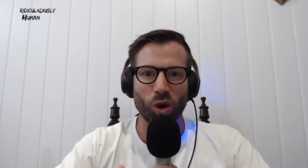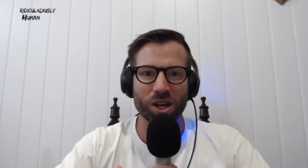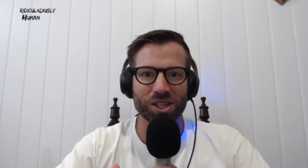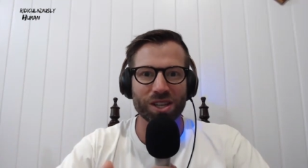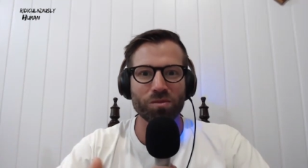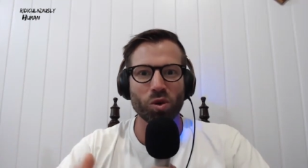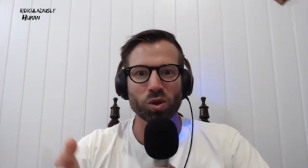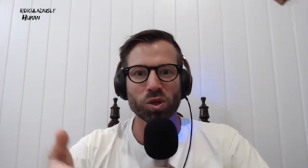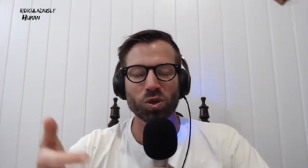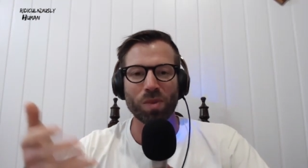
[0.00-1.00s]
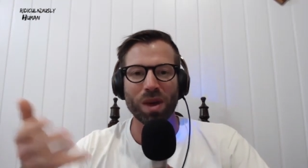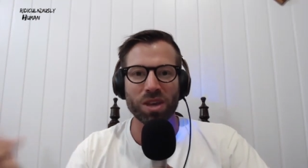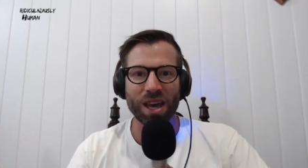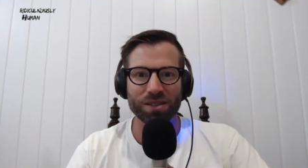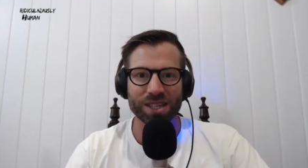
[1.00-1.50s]
wash them or to maybe
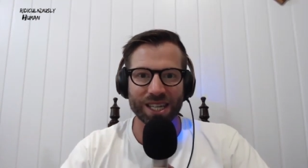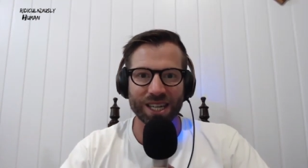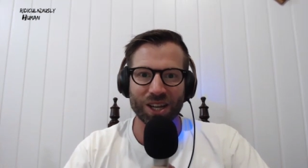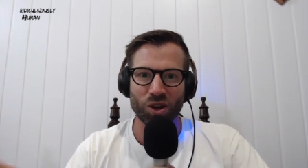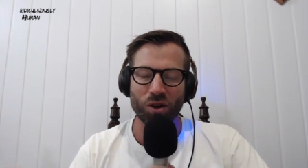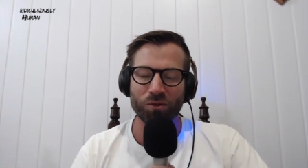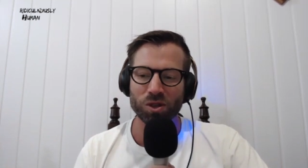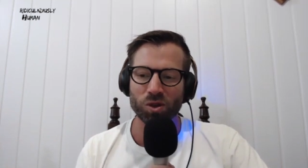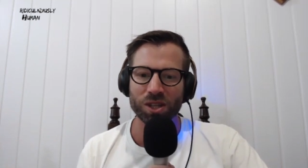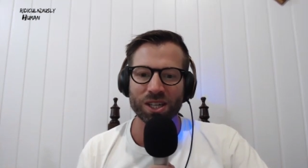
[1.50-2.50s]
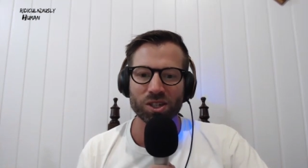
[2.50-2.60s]
have a sink in your office or thing.